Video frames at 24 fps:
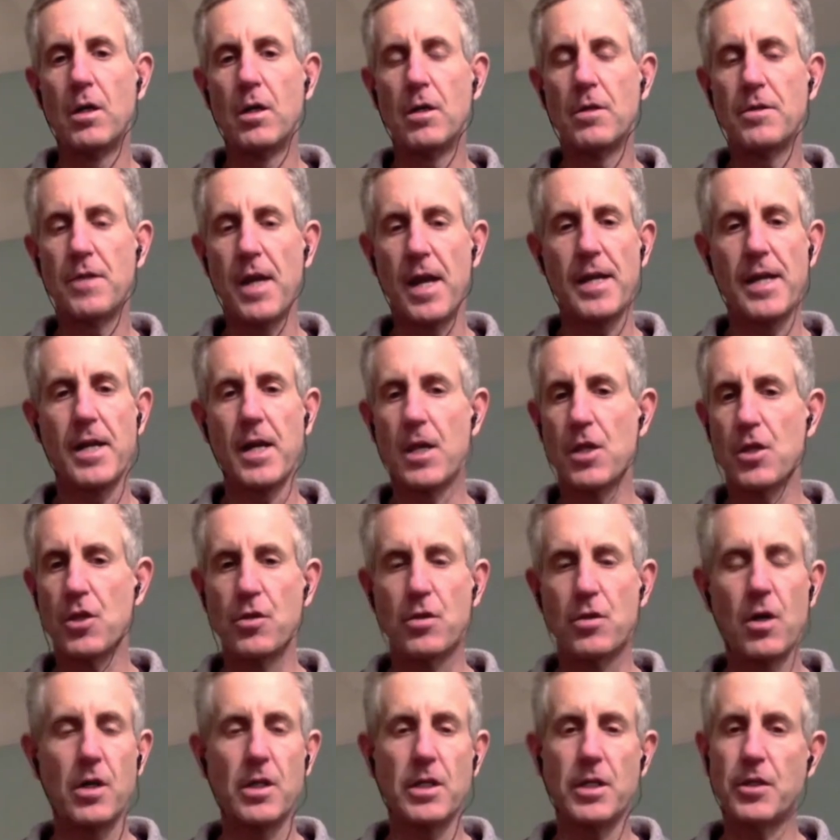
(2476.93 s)
Dana,
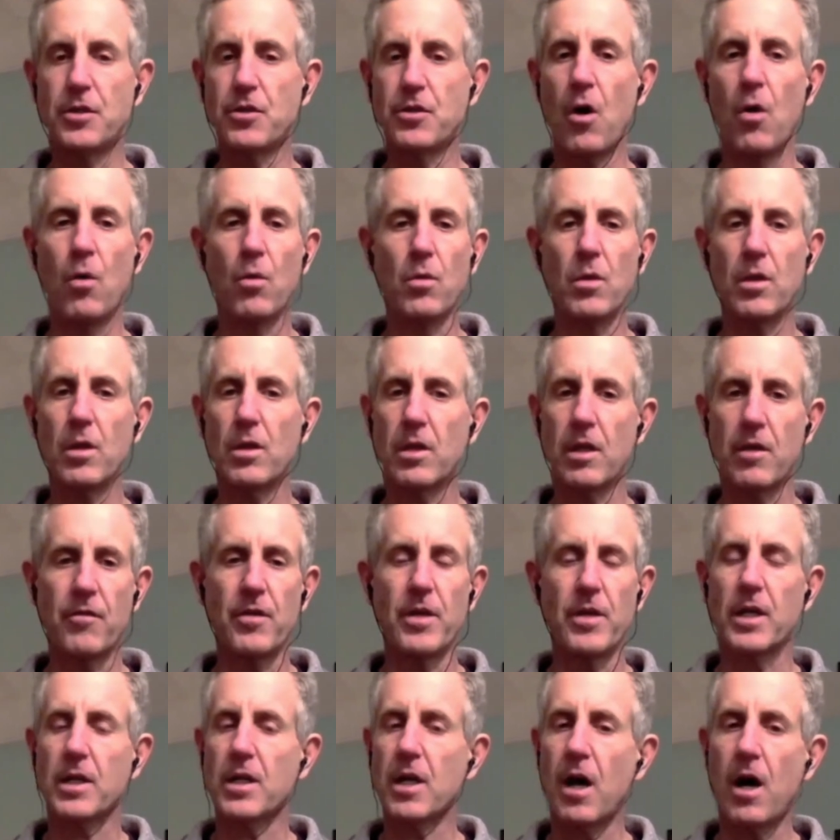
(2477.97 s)
you don't live in
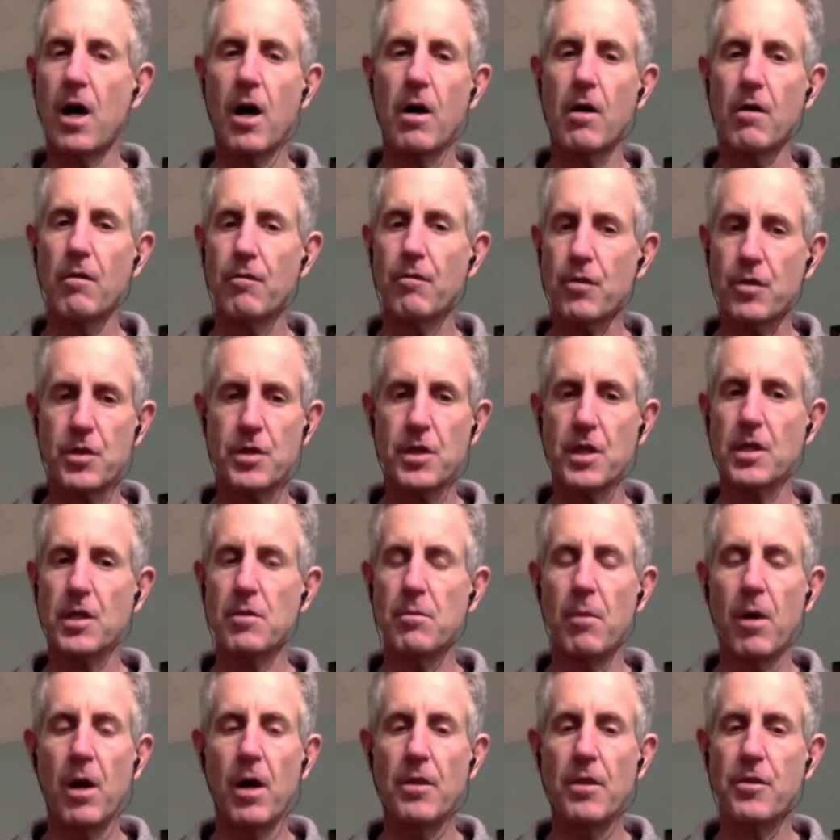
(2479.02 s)
a car for 6
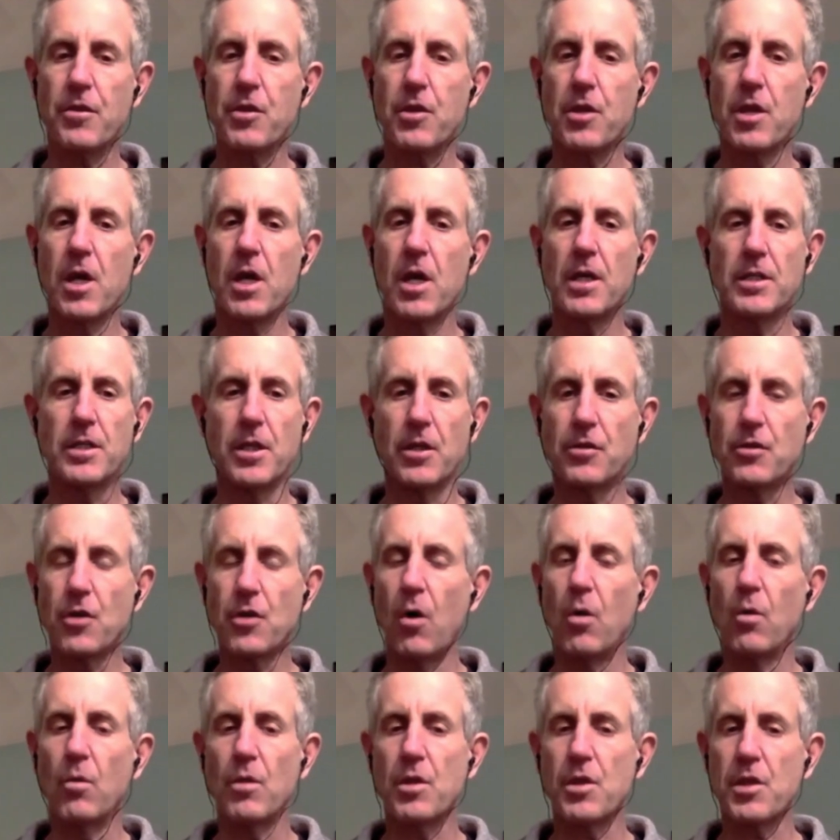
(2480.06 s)
months. You
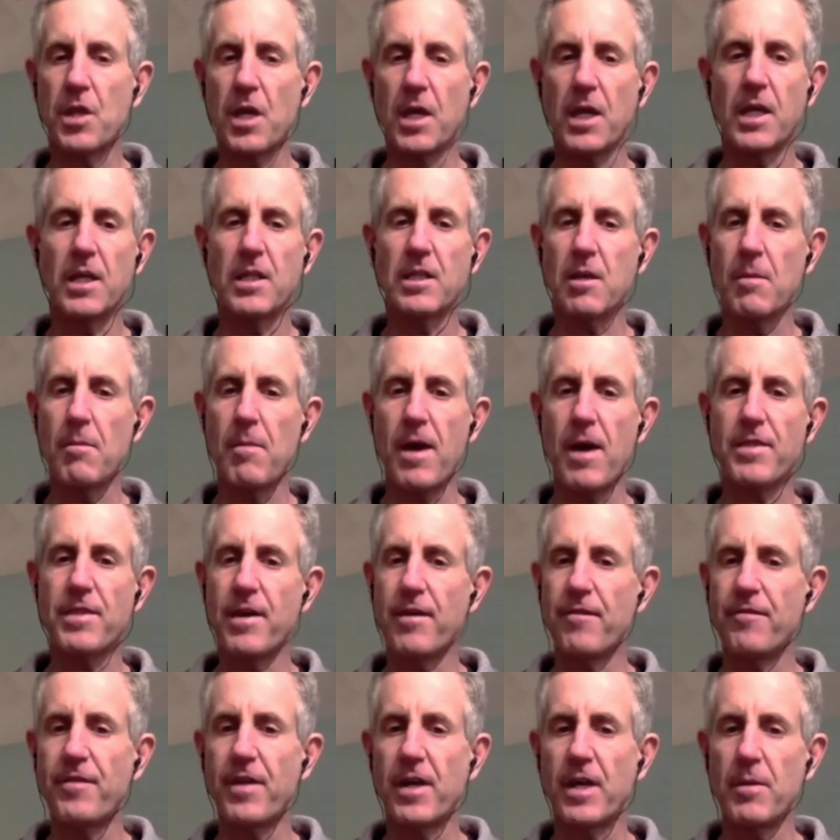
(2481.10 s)
don't sink into
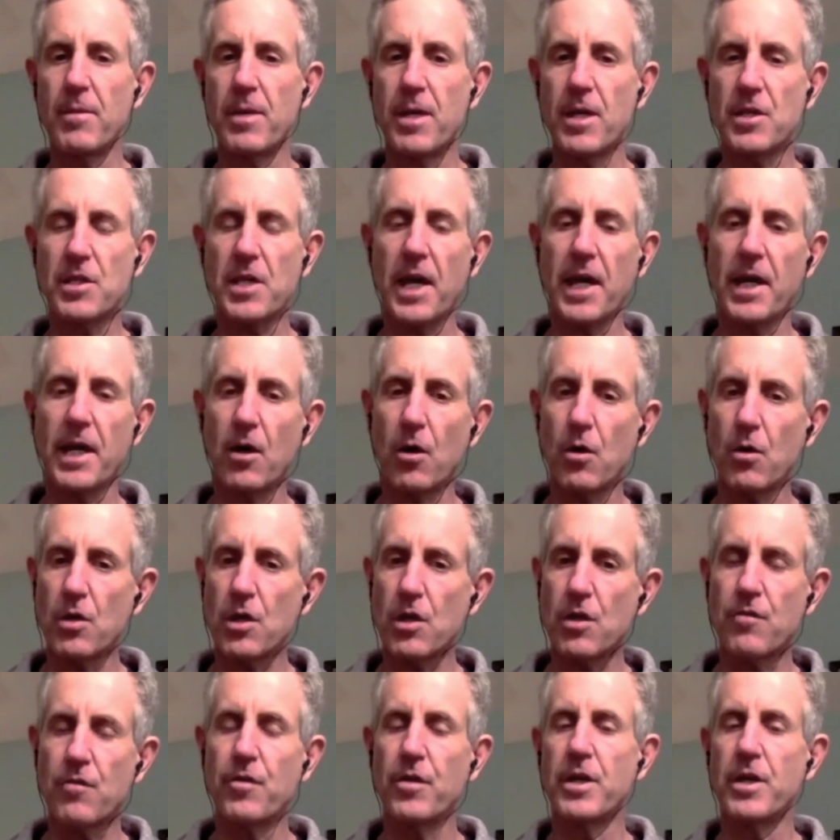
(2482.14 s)
methamphetamine
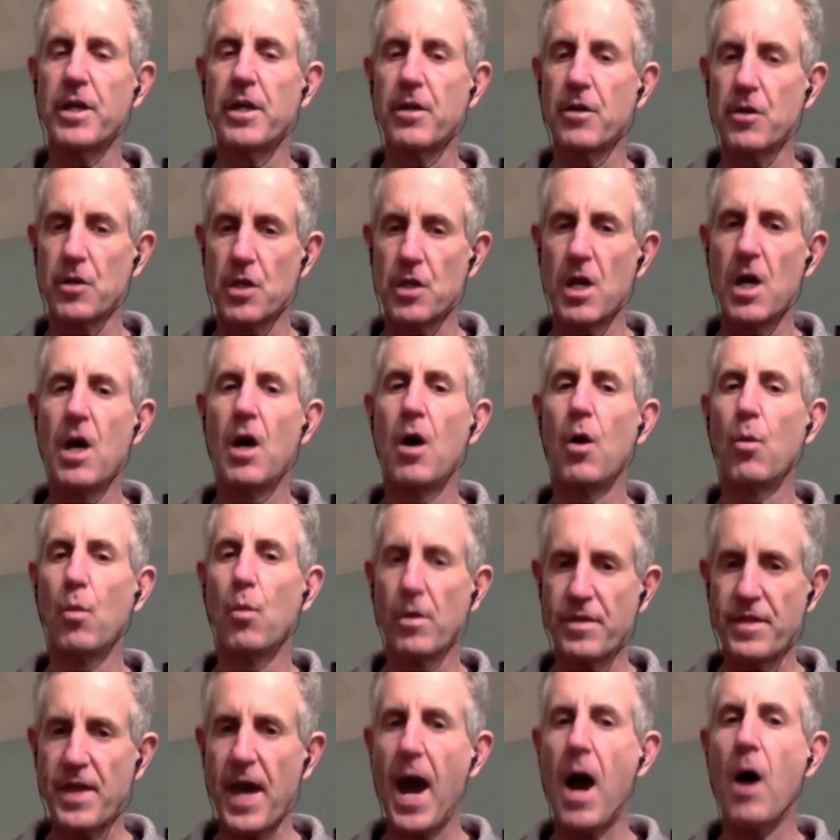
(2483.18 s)
psychosis for years
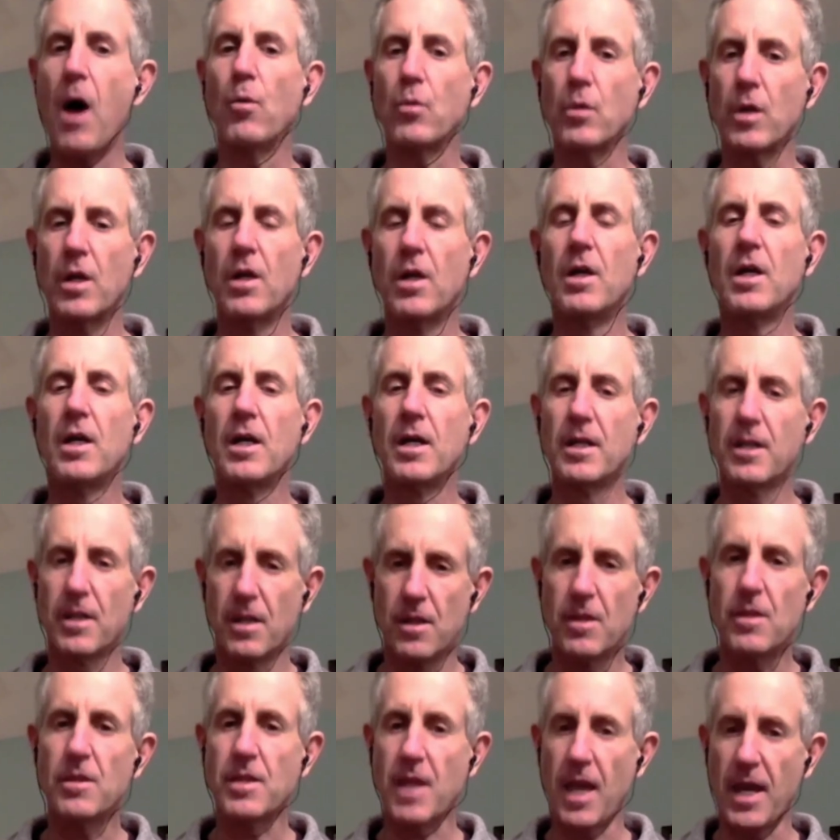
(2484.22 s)
without
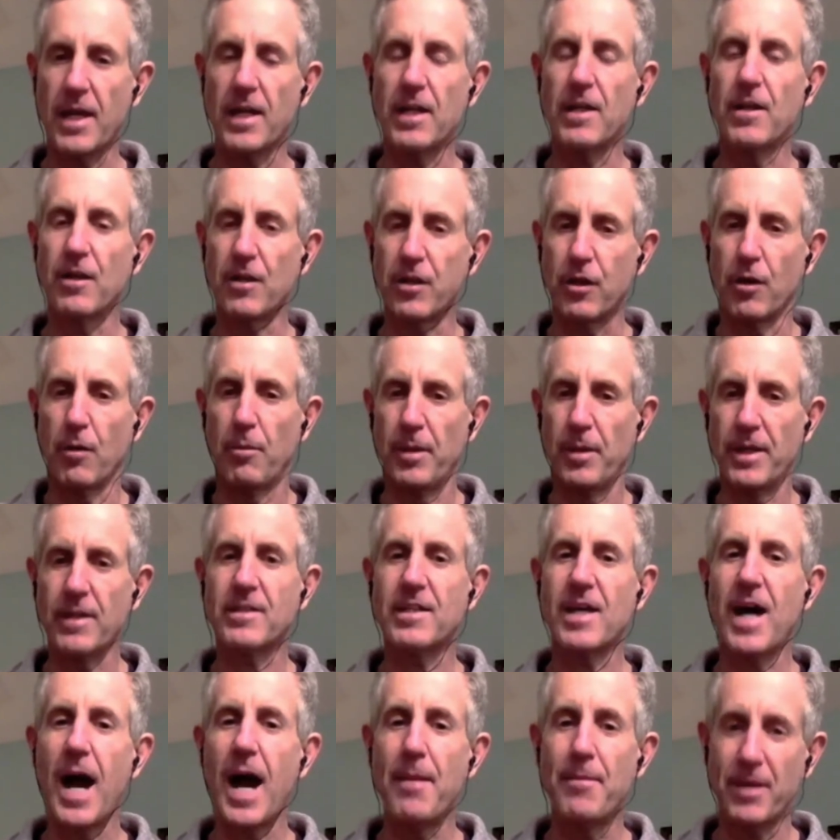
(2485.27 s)
taking a little bit of
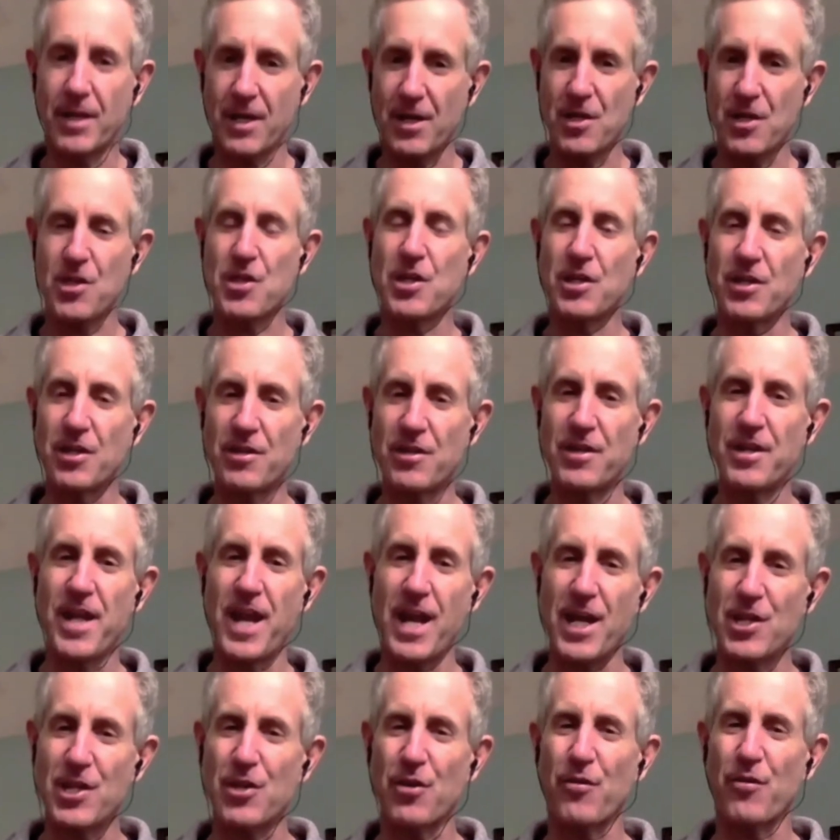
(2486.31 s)
time to consider the
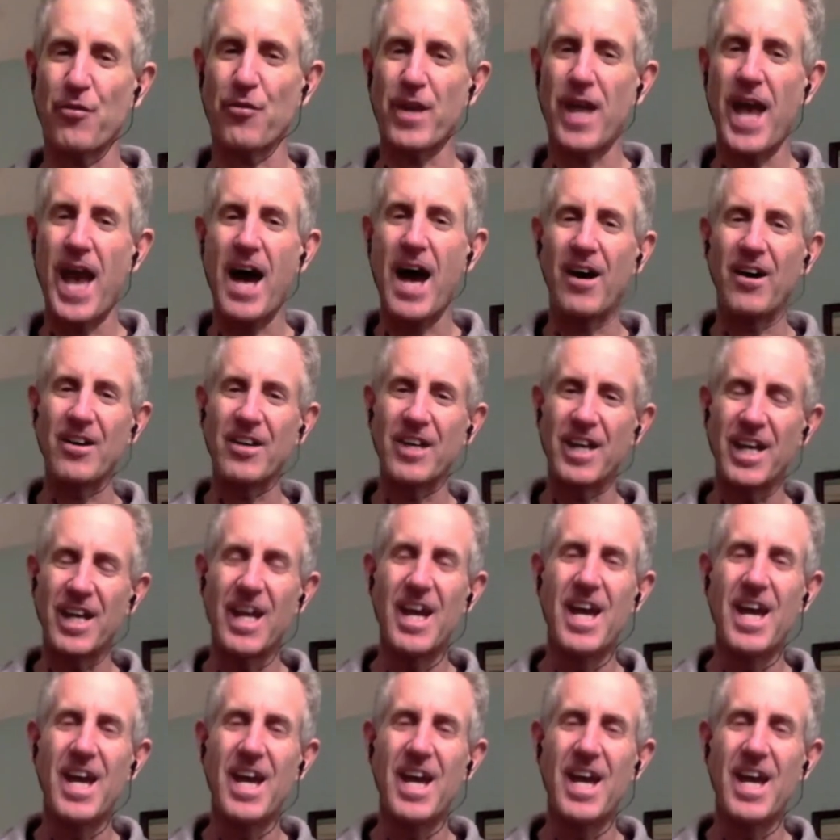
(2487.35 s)
nature of reality.